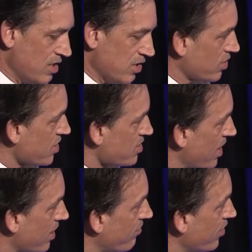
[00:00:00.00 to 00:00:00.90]
So I'll just
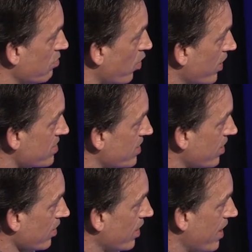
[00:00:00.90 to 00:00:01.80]
make a few points
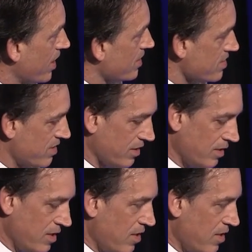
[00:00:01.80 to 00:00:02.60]
here, and that is that